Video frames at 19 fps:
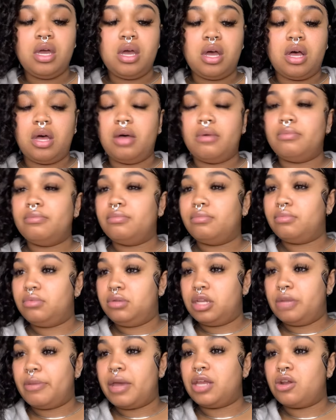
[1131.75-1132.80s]
Um,
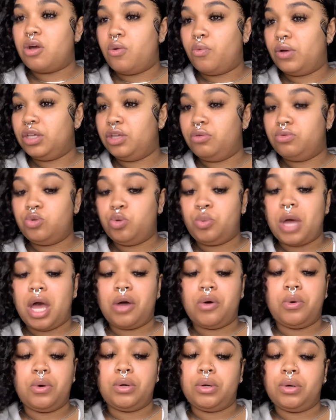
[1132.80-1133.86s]
debating on what YouTube got
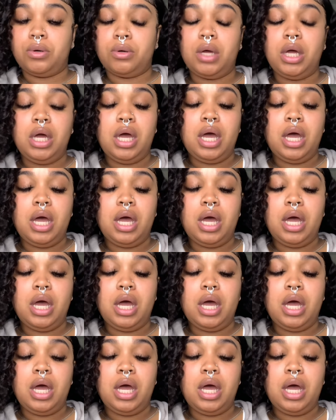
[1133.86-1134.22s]
going on.